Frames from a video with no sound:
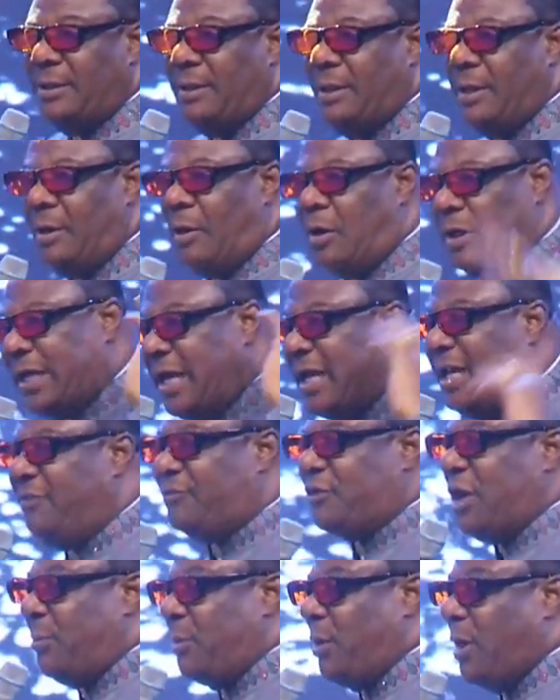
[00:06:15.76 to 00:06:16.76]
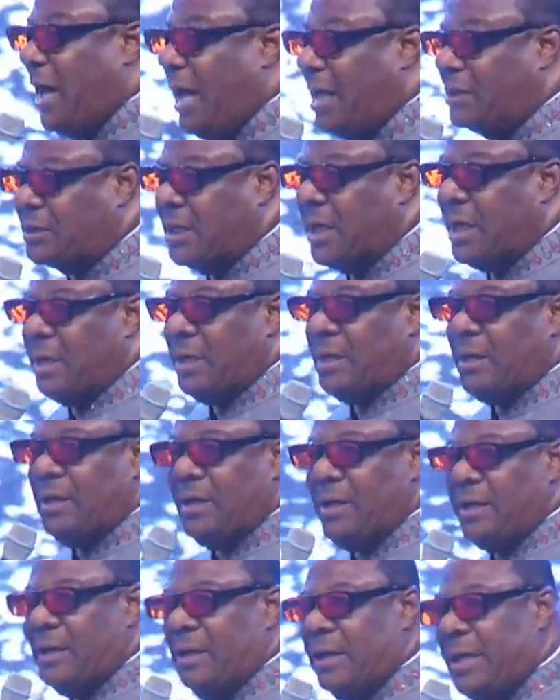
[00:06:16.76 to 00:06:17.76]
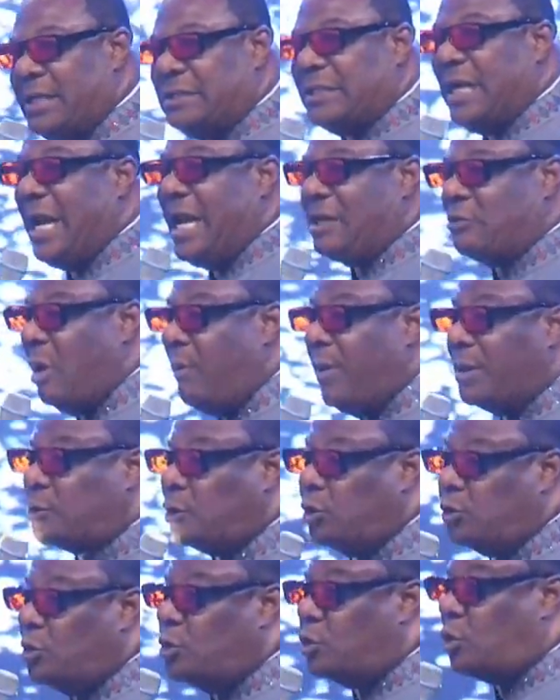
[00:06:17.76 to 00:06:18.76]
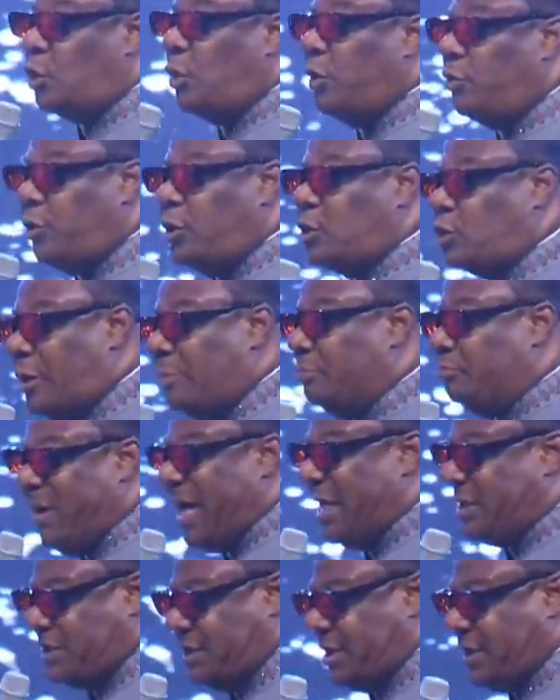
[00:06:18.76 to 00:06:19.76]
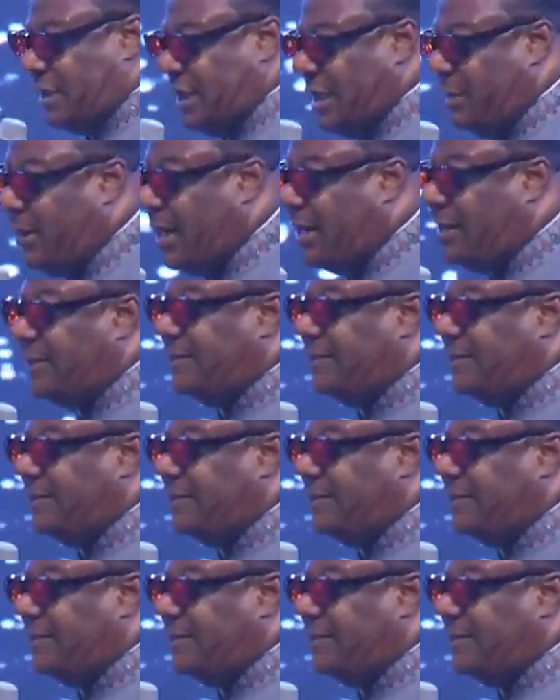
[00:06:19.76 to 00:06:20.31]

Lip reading: Okay, lift up your hands. This is the last one. I want you to do it with some passion. Amen.